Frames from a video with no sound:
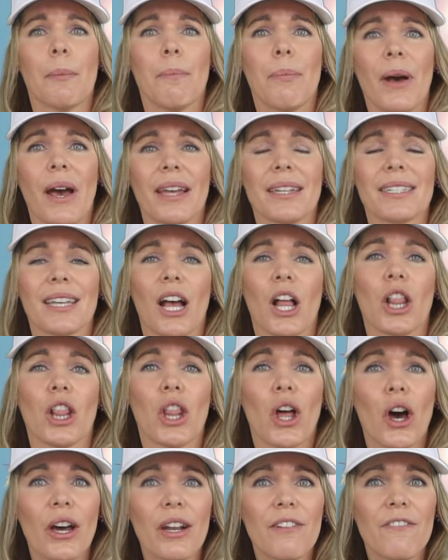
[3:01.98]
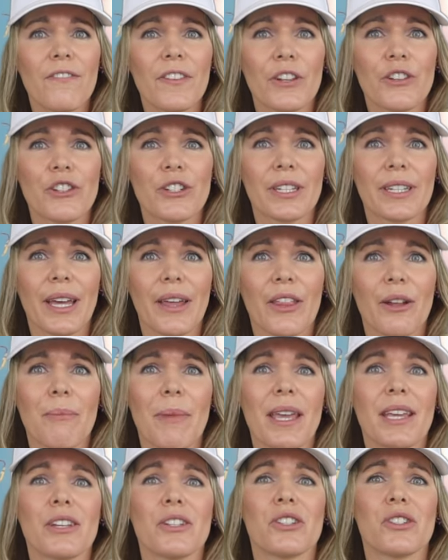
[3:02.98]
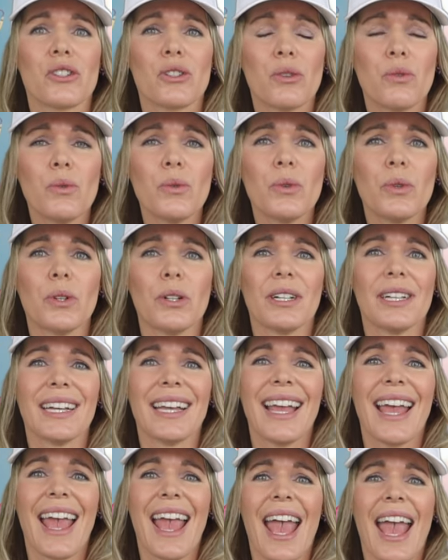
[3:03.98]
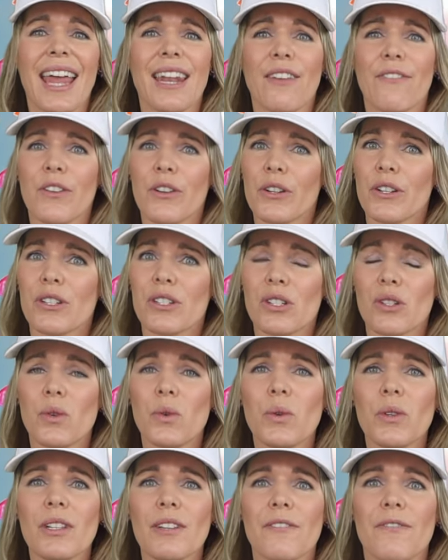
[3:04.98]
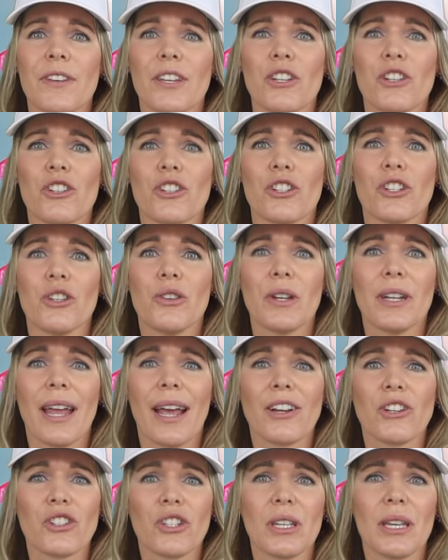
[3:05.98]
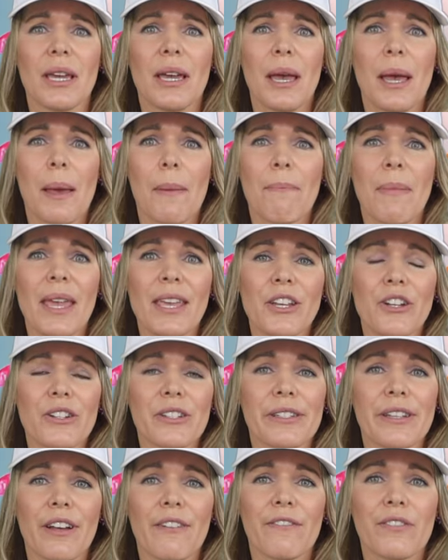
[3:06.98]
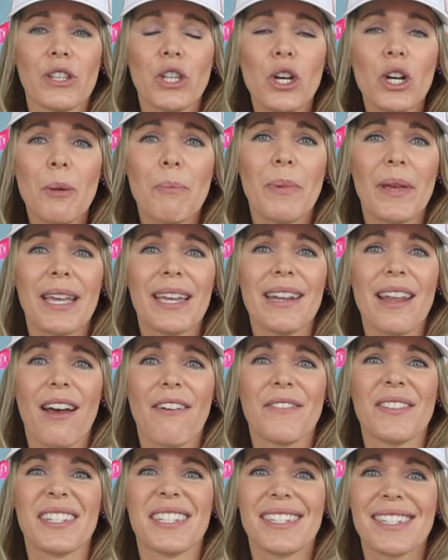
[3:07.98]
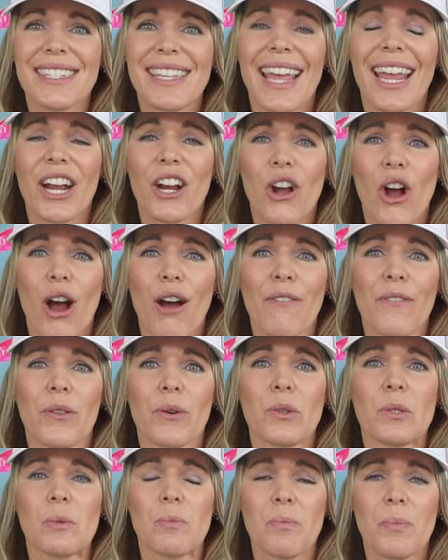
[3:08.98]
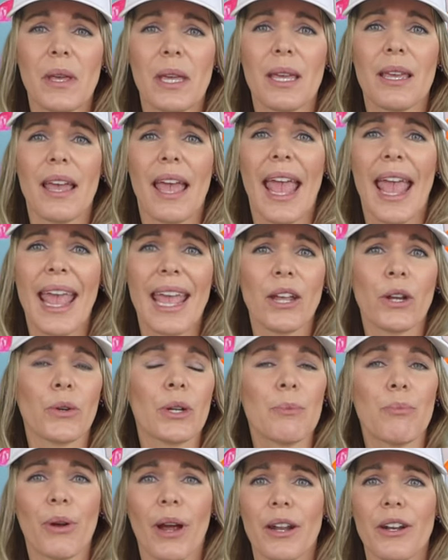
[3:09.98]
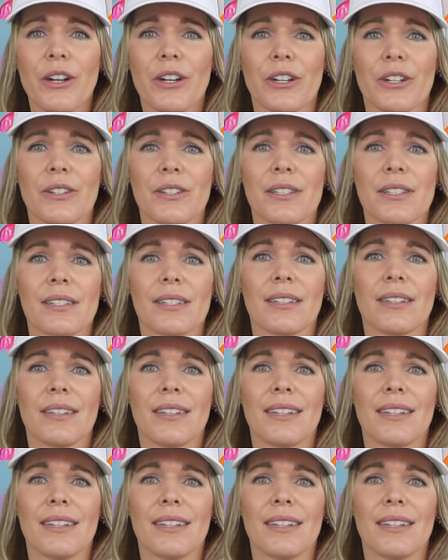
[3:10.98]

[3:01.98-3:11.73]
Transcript: But a lot of fish together make a school. And if you're a school of fish, you can actually make yourself look big enough to scare off those big, angry predators.